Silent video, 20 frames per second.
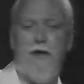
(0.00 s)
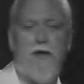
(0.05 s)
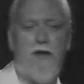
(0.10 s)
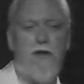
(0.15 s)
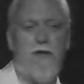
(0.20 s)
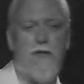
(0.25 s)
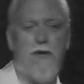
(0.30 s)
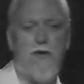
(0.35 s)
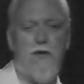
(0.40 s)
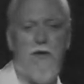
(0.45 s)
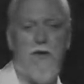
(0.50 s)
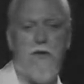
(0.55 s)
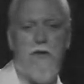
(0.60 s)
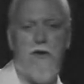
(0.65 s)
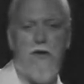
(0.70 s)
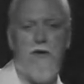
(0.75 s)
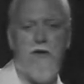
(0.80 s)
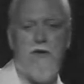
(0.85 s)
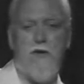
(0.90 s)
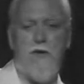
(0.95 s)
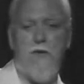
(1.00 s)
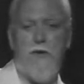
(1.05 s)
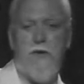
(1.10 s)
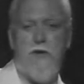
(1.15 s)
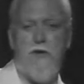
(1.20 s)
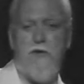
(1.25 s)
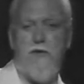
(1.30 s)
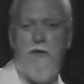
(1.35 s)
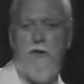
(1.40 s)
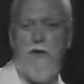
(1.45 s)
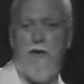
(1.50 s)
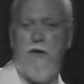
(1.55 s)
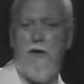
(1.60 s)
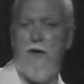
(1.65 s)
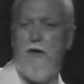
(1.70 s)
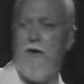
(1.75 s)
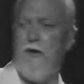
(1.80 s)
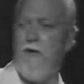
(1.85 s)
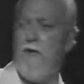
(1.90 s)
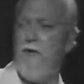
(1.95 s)
was Leary has always felt
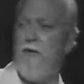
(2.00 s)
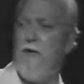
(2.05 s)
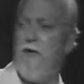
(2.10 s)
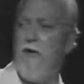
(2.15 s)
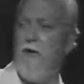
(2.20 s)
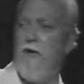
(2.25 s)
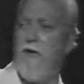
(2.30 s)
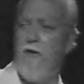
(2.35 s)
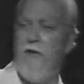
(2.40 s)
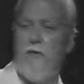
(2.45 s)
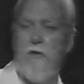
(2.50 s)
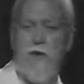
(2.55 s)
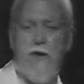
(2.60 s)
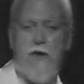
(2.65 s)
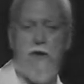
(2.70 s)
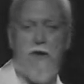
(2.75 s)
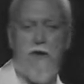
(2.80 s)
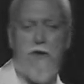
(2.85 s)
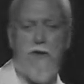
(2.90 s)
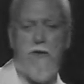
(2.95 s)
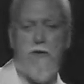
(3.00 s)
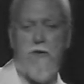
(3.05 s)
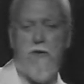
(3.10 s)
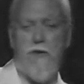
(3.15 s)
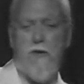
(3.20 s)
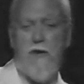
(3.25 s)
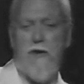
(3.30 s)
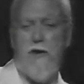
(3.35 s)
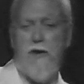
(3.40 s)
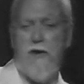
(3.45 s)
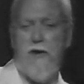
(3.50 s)
that we know